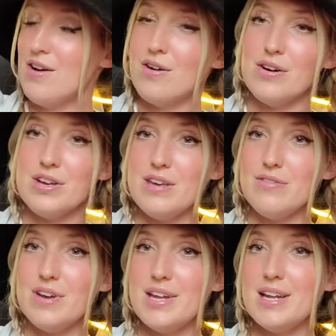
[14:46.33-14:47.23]
Or
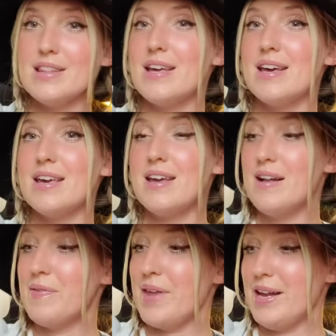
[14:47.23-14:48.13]
even like
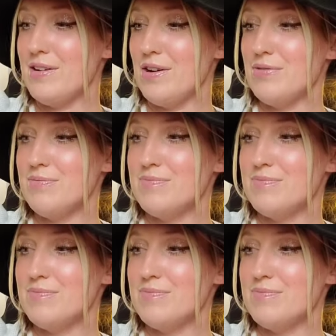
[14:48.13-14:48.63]
I don't know,